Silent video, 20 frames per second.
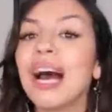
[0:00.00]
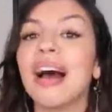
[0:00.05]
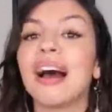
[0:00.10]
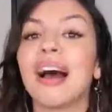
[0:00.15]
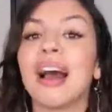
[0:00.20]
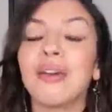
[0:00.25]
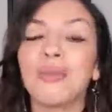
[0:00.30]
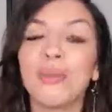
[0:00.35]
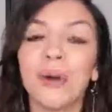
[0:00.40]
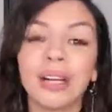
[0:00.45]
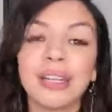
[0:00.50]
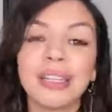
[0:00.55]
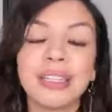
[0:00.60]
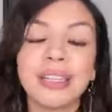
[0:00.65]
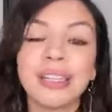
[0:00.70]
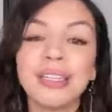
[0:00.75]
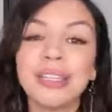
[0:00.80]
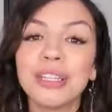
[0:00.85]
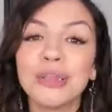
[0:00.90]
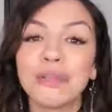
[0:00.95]
I wanted
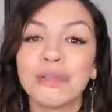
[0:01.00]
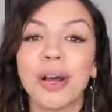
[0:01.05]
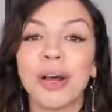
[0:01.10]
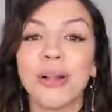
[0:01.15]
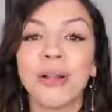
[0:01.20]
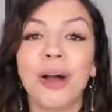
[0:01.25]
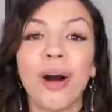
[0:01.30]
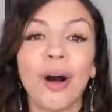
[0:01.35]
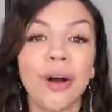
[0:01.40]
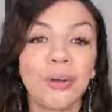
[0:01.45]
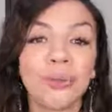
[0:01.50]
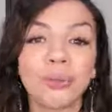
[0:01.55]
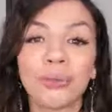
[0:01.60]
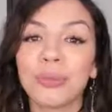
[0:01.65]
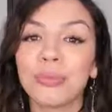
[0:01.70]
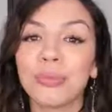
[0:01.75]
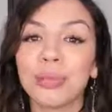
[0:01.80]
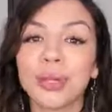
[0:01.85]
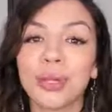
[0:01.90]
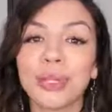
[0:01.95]
to dispel all
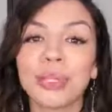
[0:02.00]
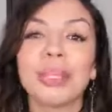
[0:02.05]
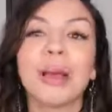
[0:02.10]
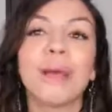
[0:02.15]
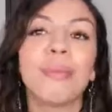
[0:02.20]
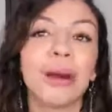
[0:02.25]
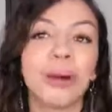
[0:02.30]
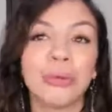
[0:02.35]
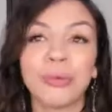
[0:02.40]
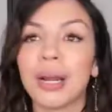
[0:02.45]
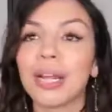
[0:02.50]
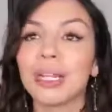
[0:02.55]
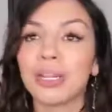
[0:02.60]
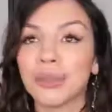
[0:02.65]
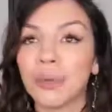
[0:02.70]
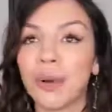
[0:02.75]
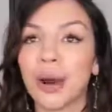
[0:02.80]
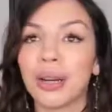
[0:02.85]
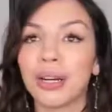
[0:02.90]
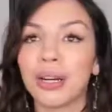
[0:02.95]
rumors about
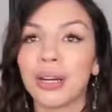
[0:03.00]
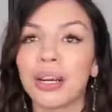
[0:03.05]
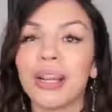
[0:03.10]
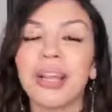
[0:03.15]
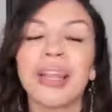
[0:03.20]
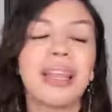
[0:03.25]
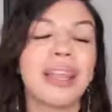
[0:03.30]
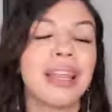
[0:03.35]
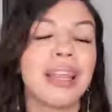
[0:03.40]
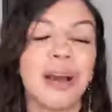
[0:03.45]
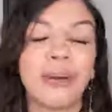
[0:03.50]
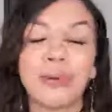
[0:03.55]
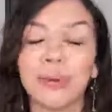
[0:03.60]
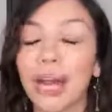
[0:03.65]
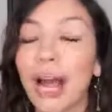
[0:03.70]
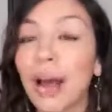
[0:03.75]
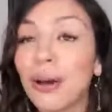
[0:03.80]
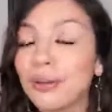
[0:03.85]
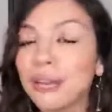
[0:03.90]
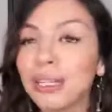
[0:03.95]
rice water that
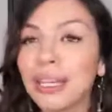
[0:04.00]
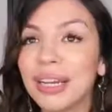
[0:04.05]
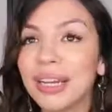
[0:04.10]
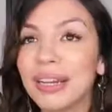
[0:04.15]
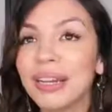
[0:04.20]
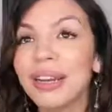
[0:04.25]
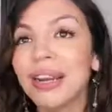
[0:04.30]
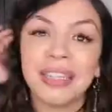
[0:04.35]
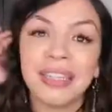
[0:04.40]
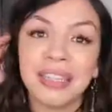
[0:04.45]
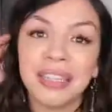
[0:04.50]
were out there.